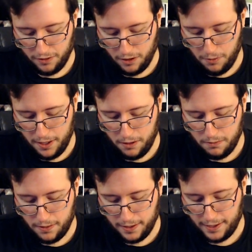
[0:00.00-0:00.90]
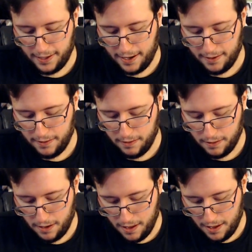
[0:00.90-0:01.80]
Oh, wait, no, I think I got it.
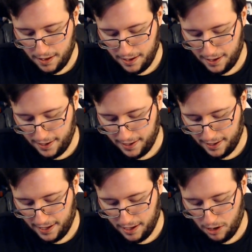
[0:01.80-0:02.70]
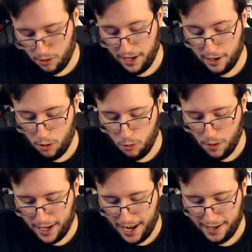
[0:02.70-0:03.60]
Ah, oh, there you go. Oh,
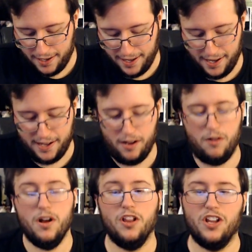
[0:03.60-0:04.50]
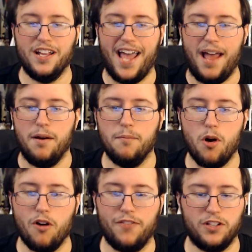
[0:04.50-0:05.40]
I got it. There you go. Look at that.
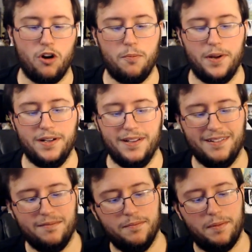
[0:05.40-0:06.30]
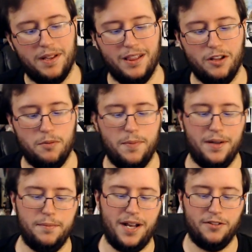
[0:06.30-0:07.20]
Perfect open. Maybe a little
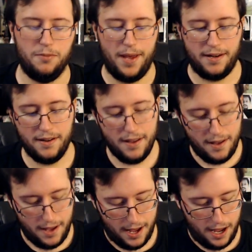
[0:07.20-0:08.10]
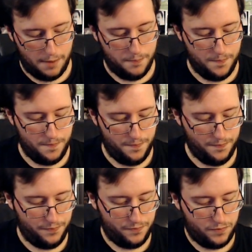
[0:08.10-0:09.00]
bent, but not too bad. Um,
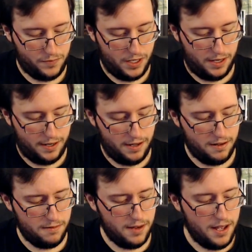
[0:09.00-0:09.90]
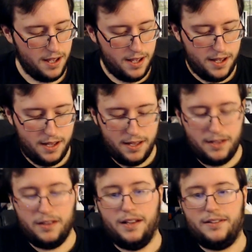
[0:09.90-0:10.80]
there you go.
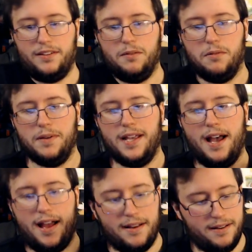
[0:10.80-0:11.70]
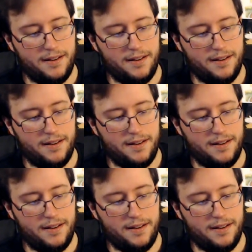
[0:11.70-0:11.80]
Let's see what we got.